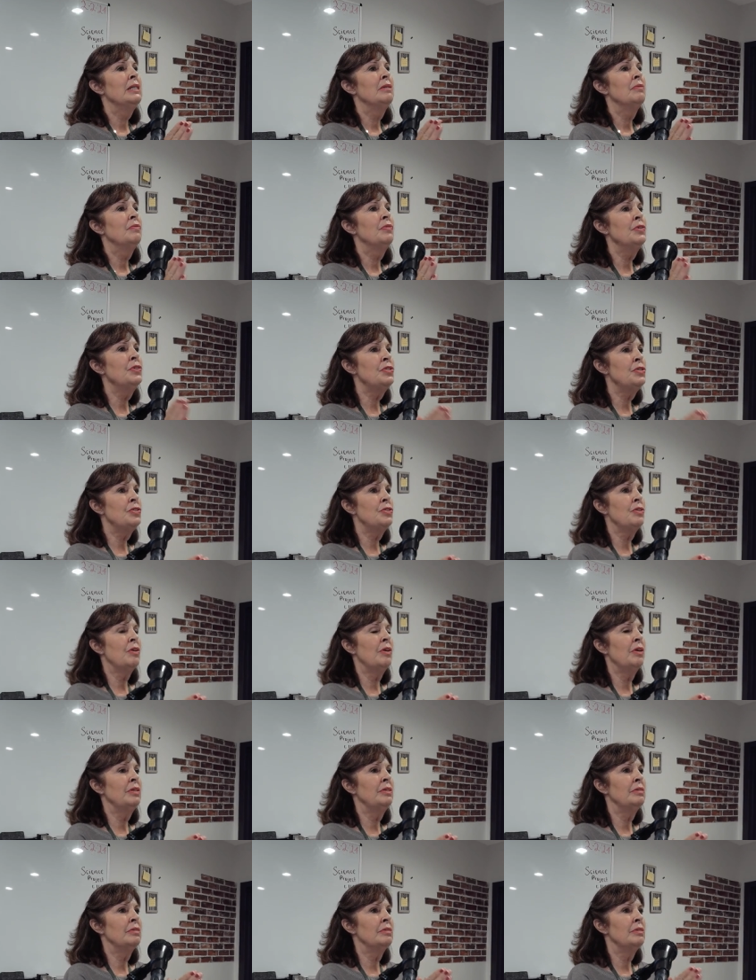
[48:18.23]
1
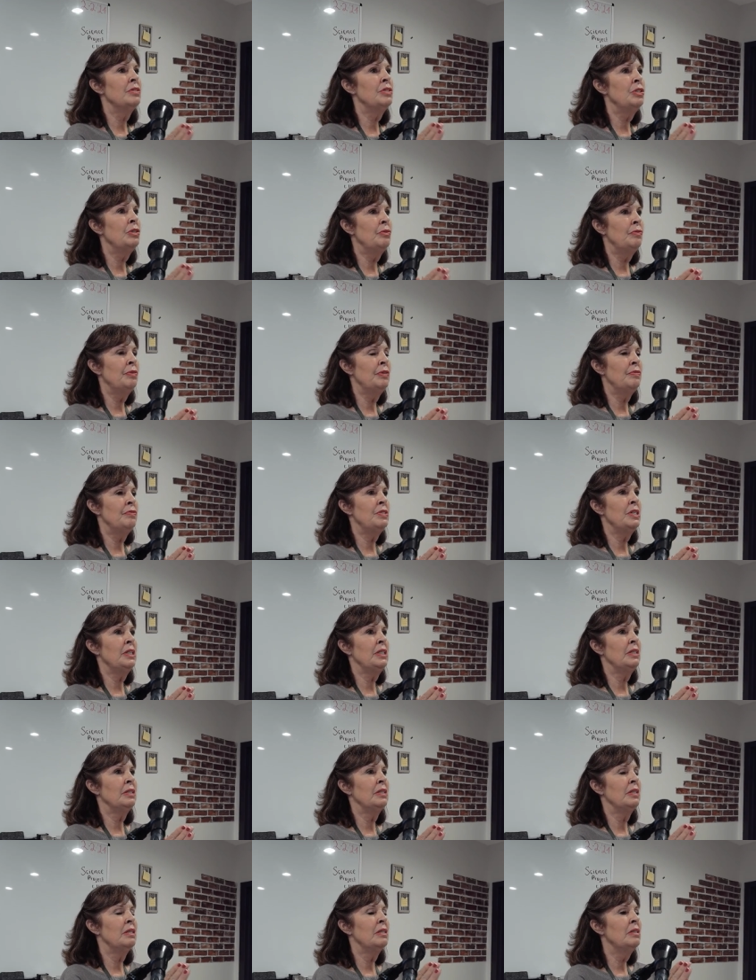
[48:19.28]
John
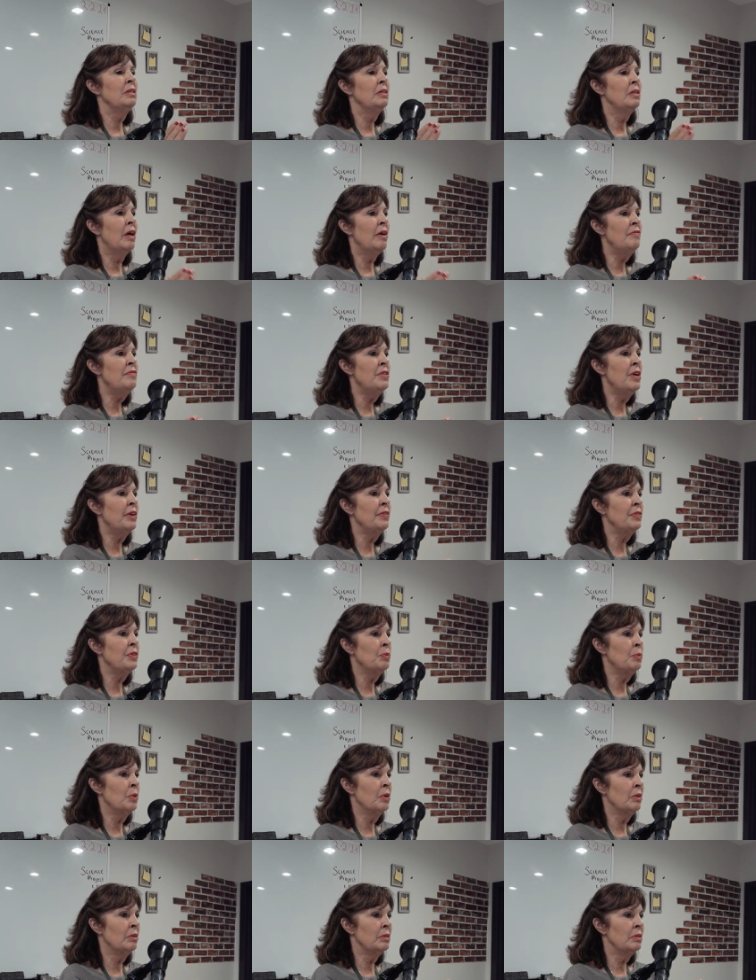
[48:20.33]
2.15, love not the
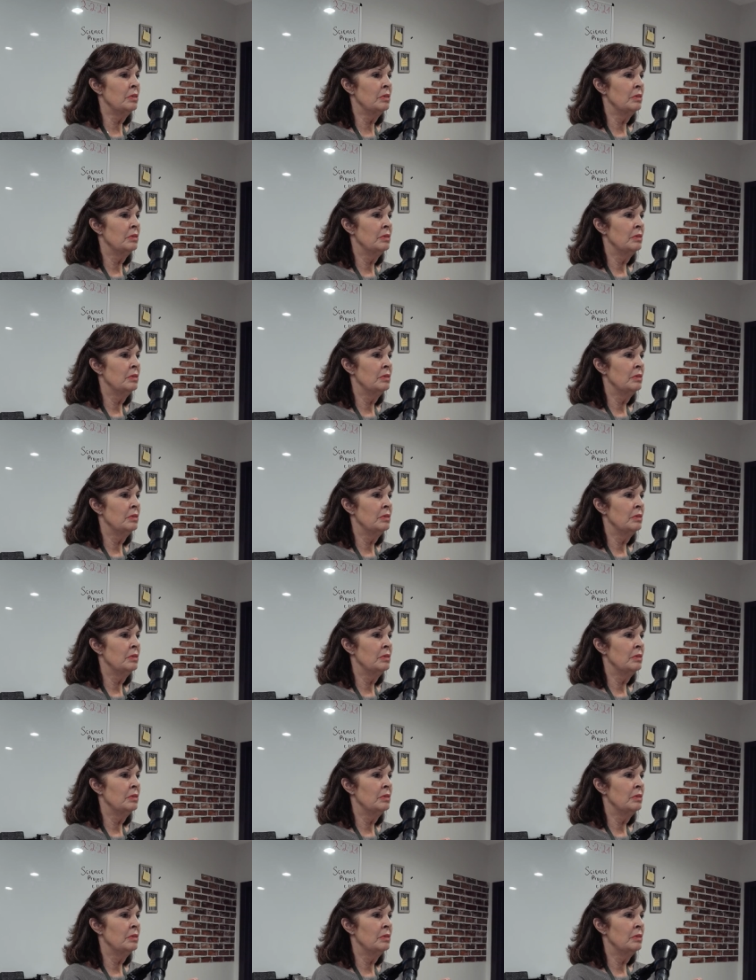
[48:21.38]
world,